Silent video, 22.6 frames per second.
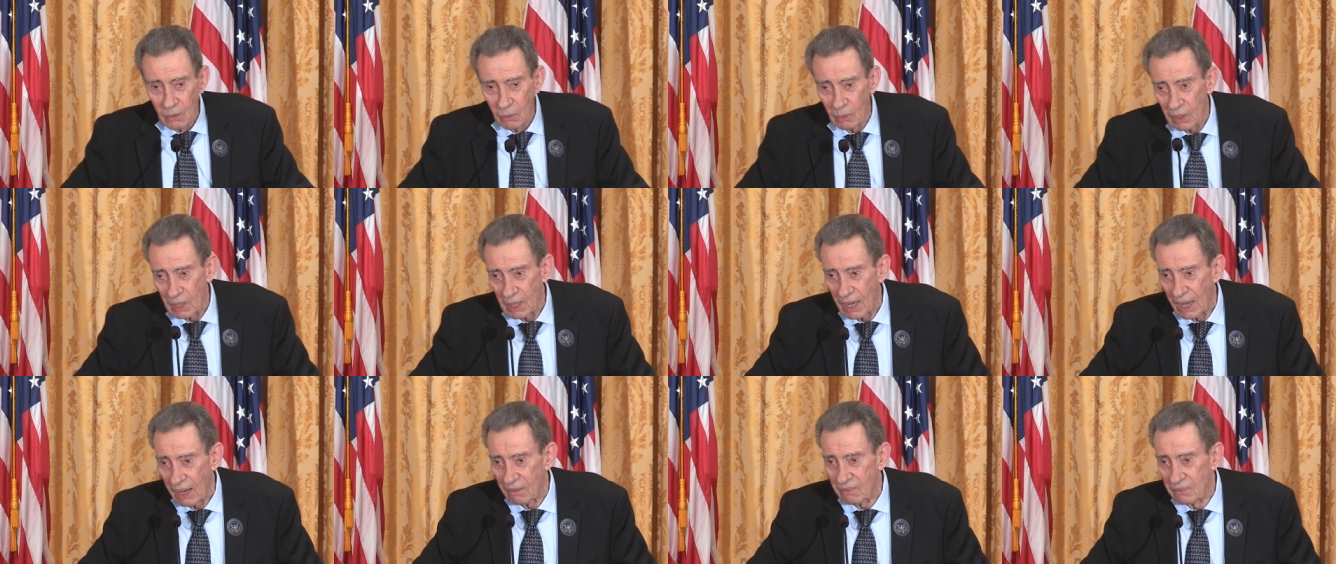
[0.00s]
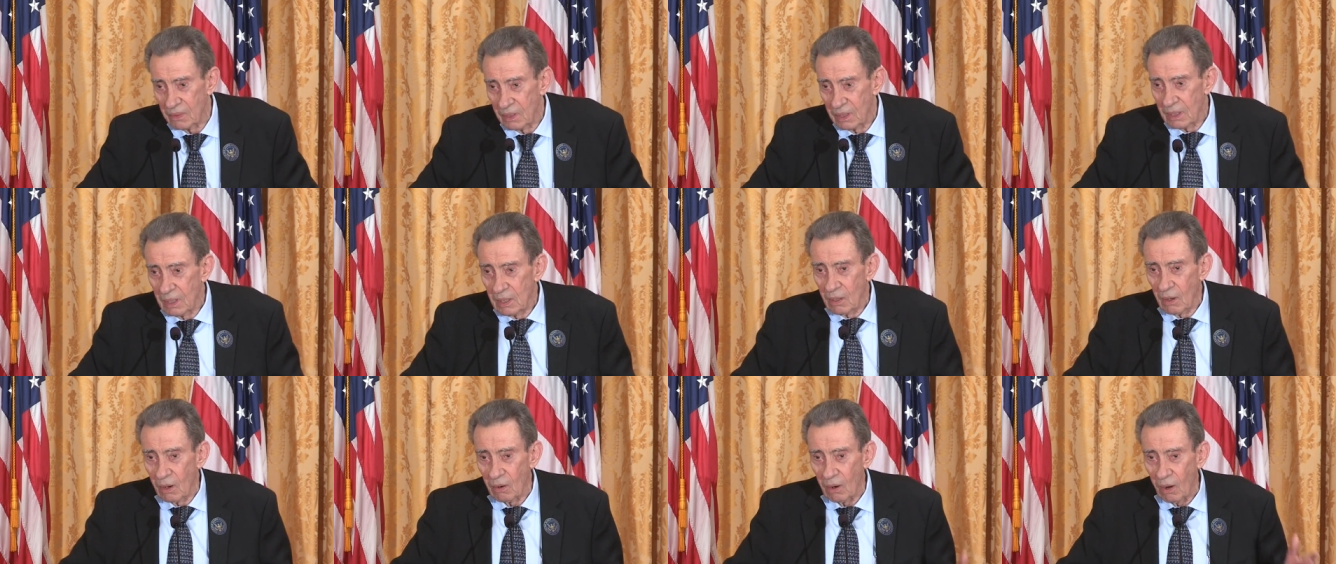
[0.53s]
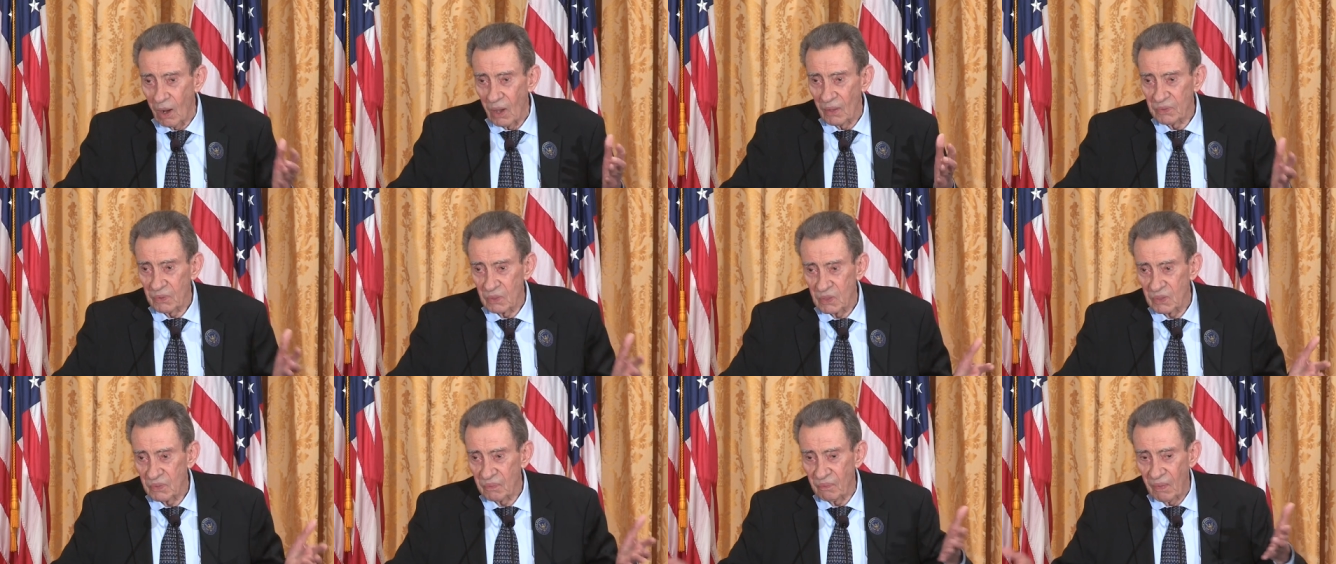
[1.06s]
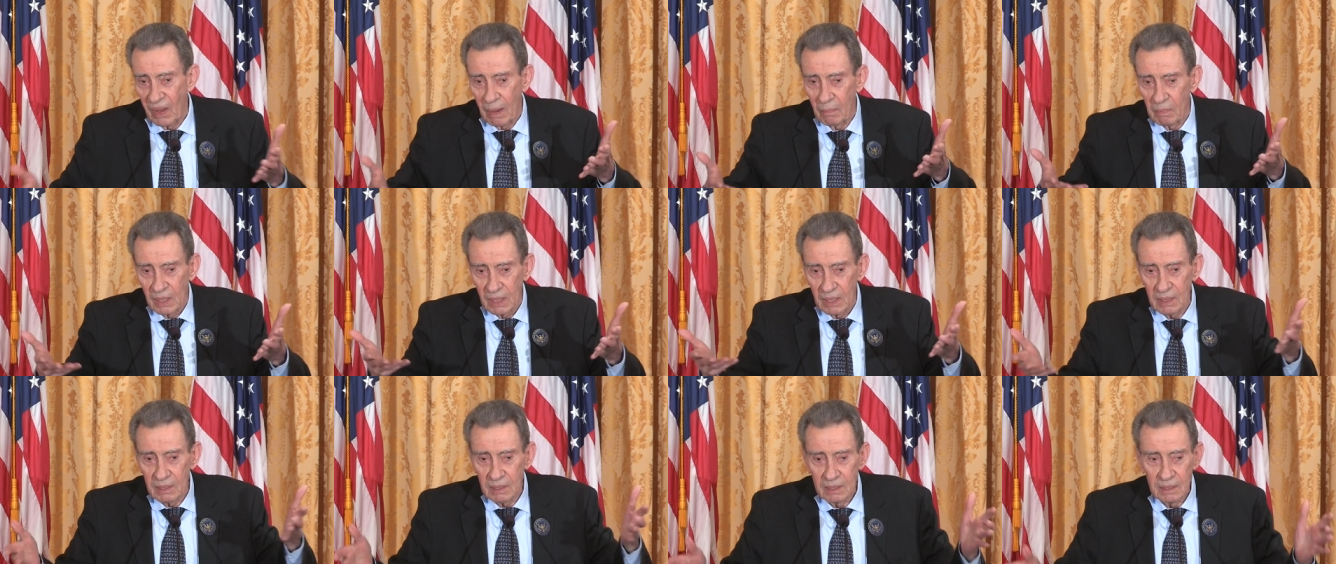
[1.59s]
We have our author's
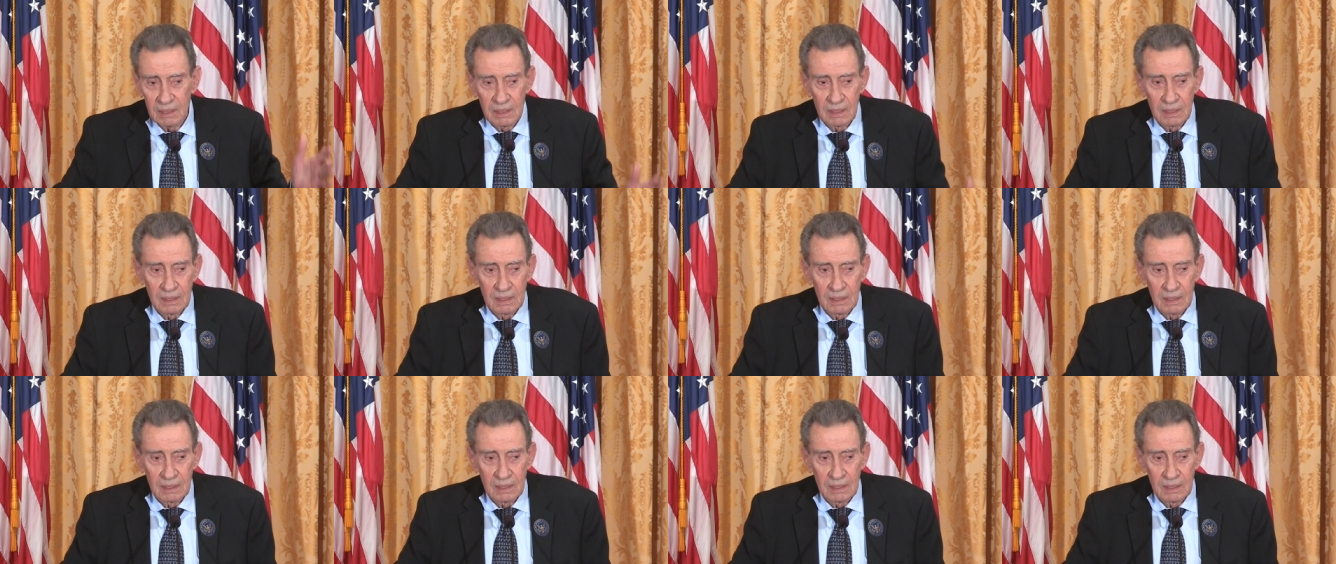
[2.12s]
family,